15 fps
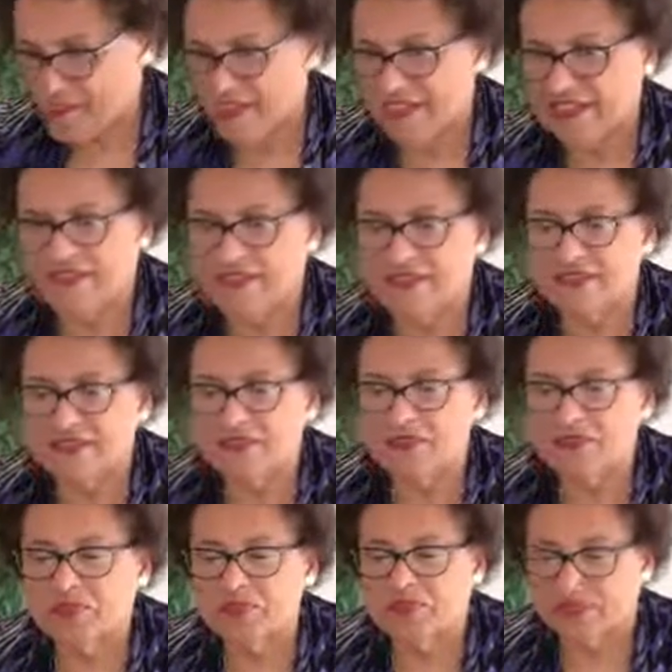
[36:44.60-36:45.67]
And let the
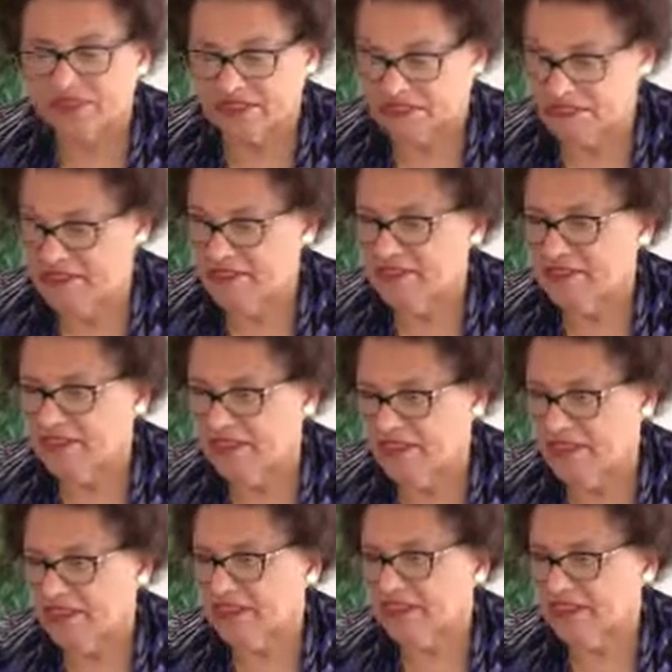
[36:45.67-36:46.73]
Spirit
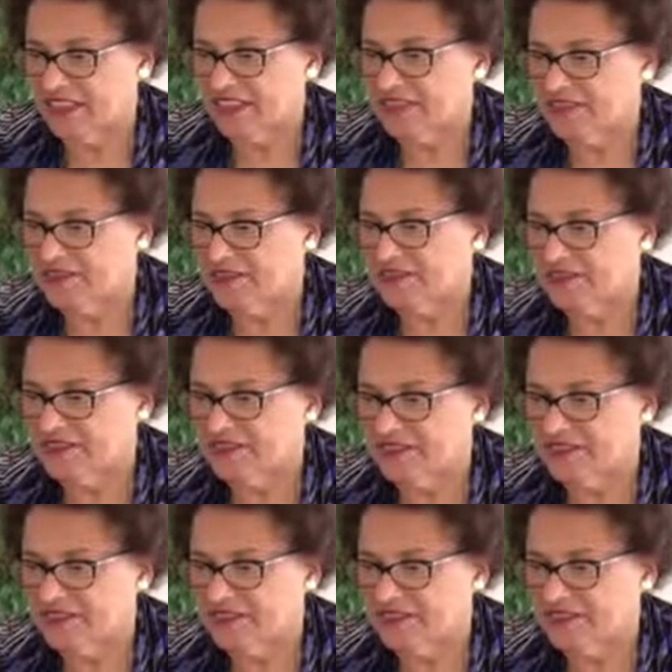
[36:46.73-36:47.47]
run our life.